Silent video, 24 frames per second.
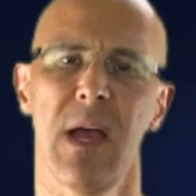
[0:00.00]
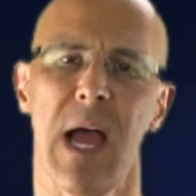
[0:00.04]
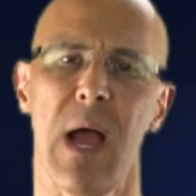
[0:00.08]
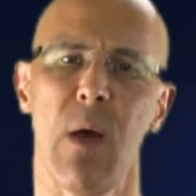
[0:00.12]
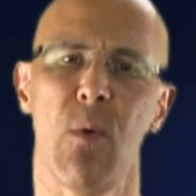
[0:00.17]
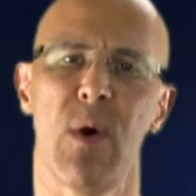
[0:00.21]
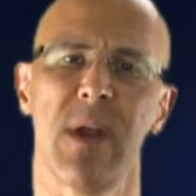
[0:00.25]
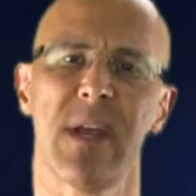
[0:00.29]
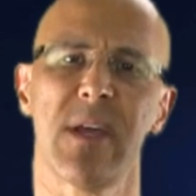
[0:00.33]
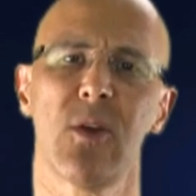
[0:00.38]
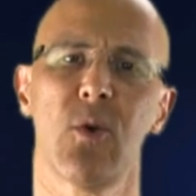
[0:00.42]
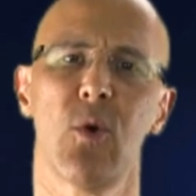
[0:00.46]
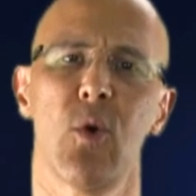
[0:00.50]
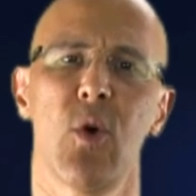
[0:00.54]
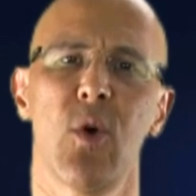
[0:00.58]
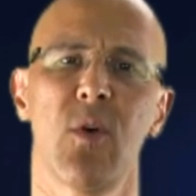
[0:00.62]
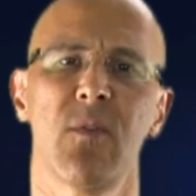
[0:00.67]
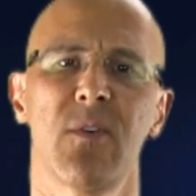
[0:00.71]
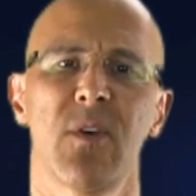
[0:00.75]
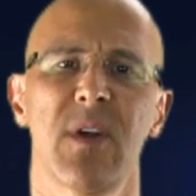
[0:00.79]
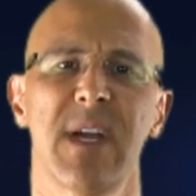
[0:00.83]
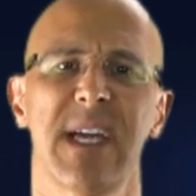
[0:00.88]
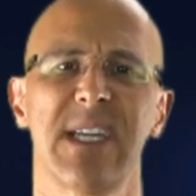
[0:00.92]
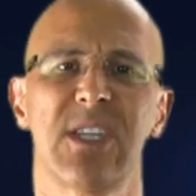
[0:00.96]
I want to go
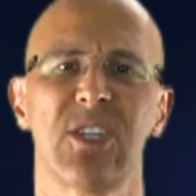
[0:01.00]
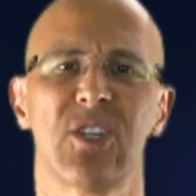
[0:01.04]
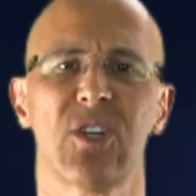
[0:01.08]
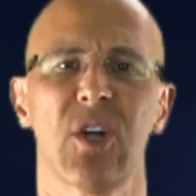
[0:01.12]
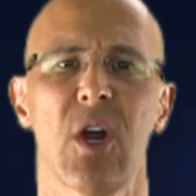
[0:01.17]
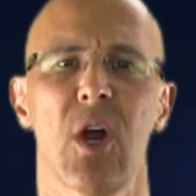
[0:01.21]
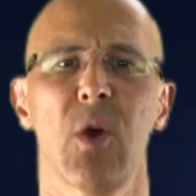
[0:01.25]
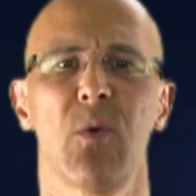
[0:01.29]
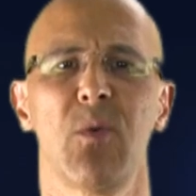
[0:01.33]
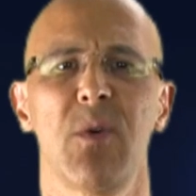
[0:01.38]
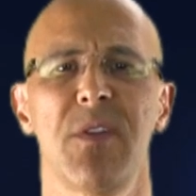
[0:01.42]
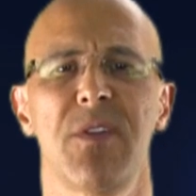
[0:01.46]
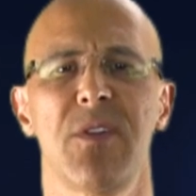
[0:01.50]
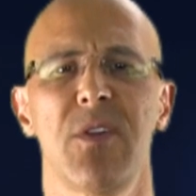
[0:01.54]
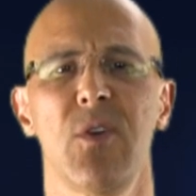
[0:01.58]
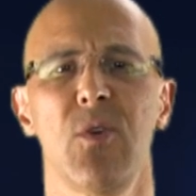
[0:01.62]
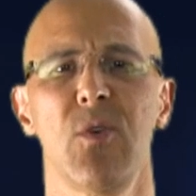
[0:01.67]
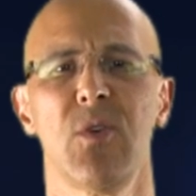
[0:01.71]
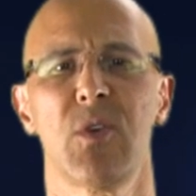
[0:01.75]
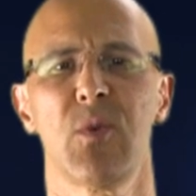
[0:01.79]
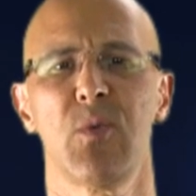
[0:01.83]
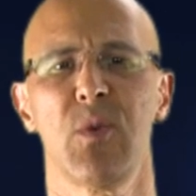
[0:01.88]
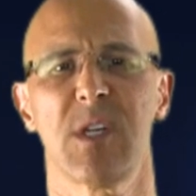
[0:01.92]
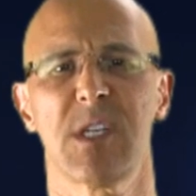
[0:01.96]
over a chart with
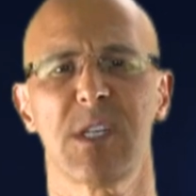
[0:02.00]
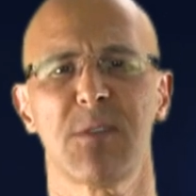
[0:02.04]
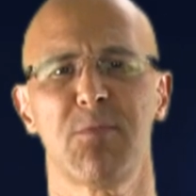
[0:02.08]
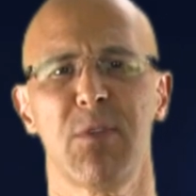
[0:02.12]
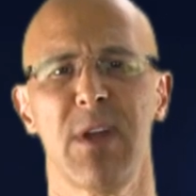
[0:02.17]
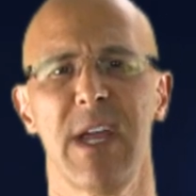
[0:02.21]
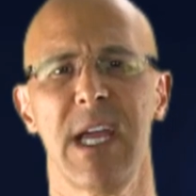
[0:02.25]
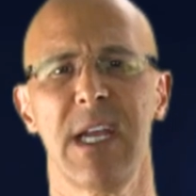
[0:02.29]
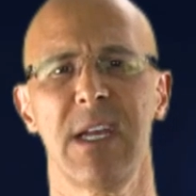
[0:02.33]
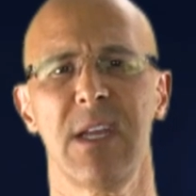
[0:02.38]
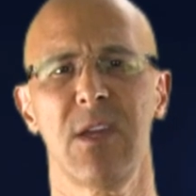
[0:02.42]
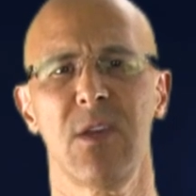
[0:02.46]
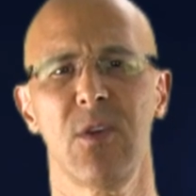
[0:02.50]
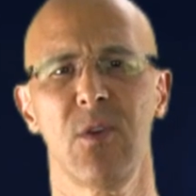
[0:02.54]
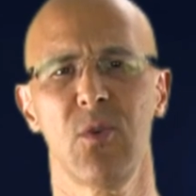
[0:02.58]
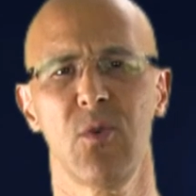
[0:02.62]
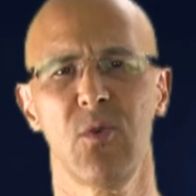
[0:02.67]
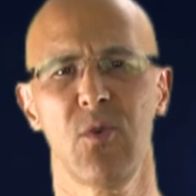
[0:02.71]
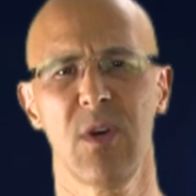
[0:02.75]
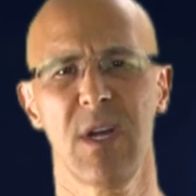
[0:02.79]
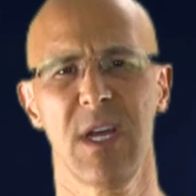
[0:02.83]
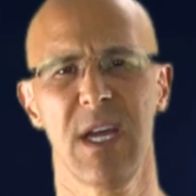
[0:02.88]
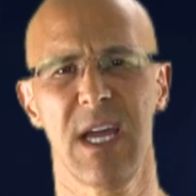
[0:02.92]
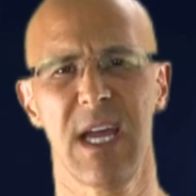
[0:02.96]
you to explain to
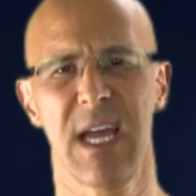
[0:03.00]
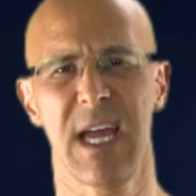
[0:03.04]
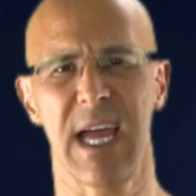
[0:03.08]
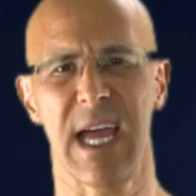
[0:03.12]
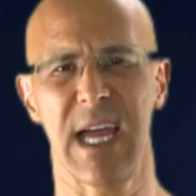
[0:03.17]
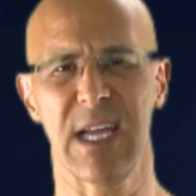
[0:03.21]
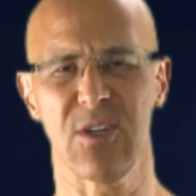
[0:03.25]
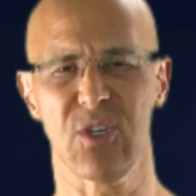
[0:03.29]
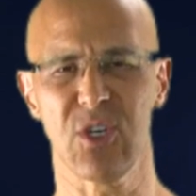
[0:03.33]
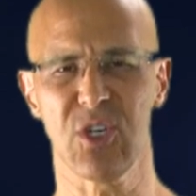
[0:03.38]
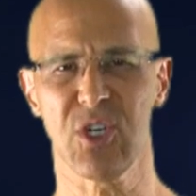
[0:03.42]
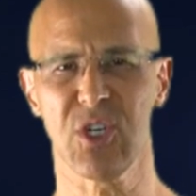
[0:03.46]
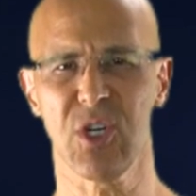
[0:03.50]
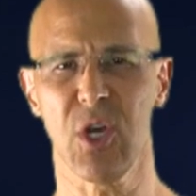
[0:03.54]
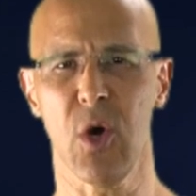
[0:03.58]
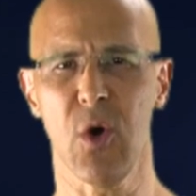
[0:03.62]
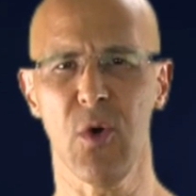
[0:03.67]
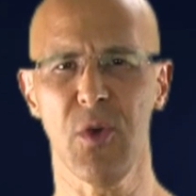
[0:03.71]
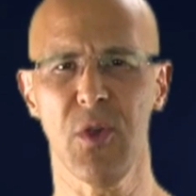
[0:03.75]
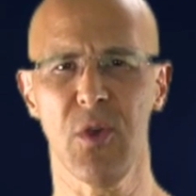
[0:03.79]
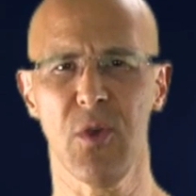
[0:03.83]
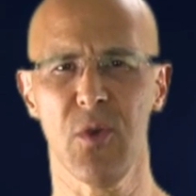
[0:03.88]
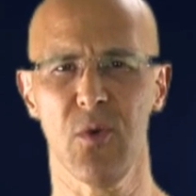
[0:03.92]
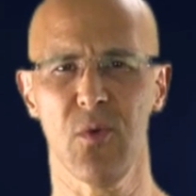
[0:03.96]
you and
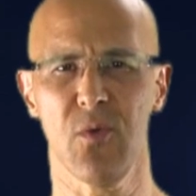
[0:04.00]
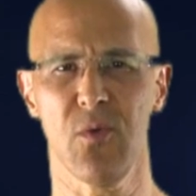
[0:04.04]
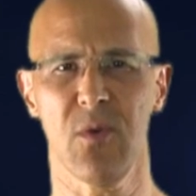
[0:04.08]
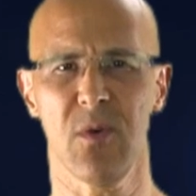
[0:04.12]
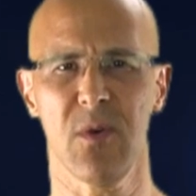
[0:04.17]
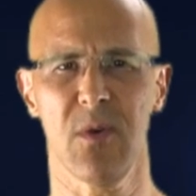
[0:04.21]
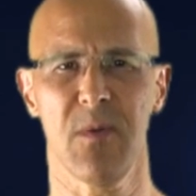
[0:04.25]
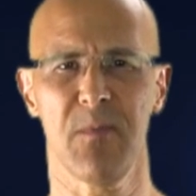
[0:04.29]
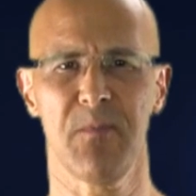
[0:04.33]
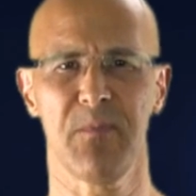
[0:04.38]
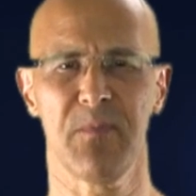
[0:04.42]
show you